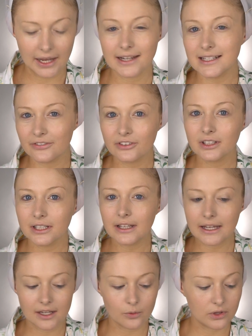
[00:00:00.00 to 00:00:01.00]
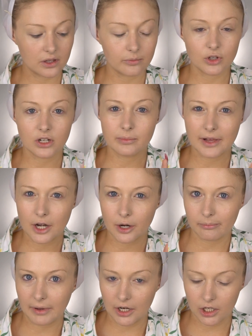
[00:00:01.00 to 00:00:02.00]
definitely like it with a beauty
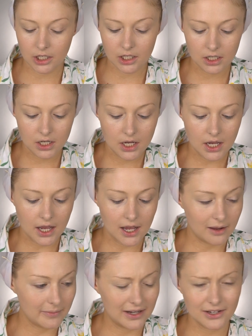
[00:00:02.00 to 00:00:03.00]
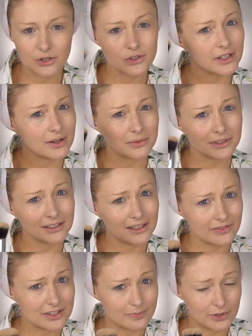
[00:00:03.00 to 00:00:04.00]
blender better. And usually I really
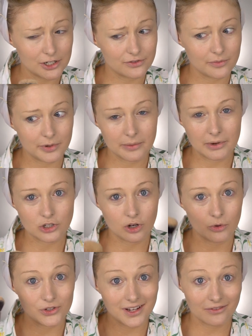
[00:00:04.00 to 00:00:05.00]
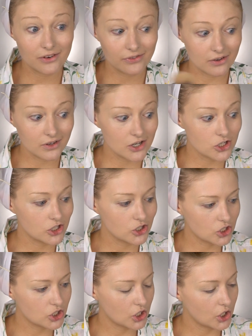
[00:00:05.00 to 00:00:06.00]
love this brush for pretty much almost every foundation.
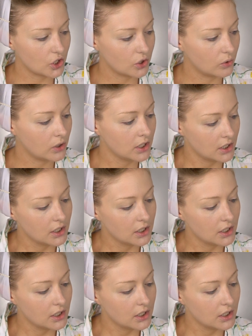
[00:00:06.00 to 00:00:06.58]
So